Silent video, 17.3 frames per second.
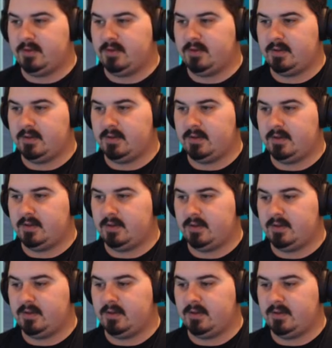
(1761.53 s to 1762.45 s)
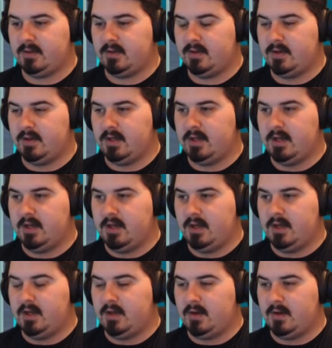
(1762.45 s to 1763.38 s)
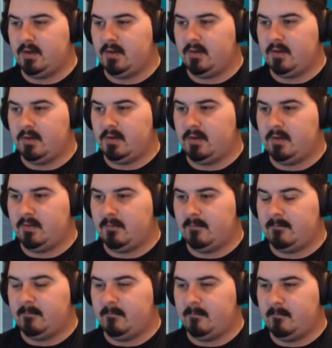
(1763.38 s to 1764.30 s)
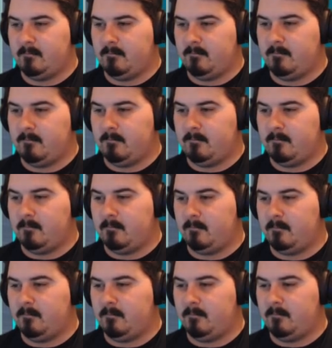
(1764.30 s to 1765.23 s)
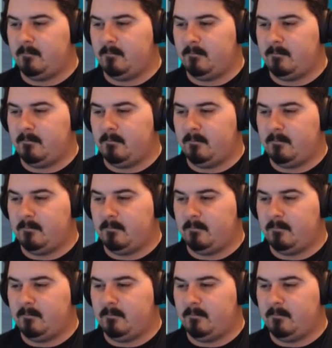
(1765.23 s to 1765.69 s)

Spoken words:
Nobody speaks.